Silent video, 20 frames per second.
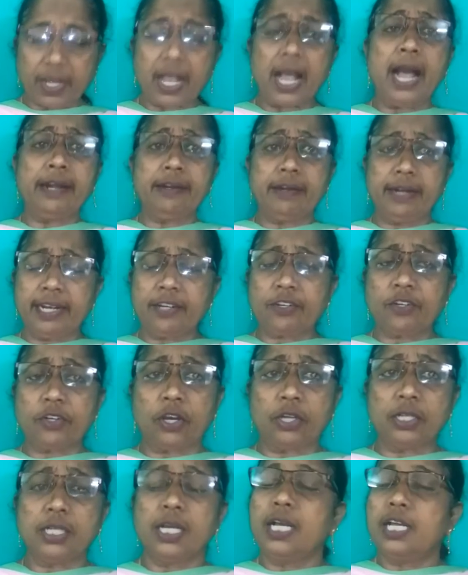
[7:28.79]
and later
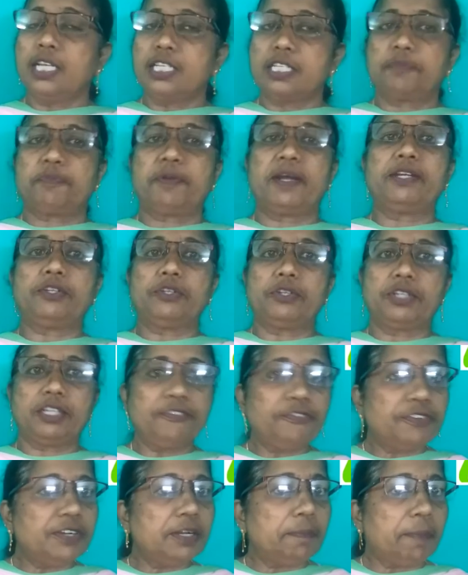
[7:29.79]
on spread to
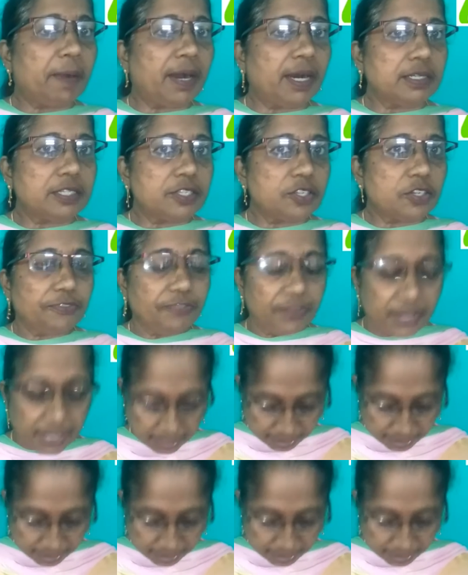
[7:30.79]
different parts of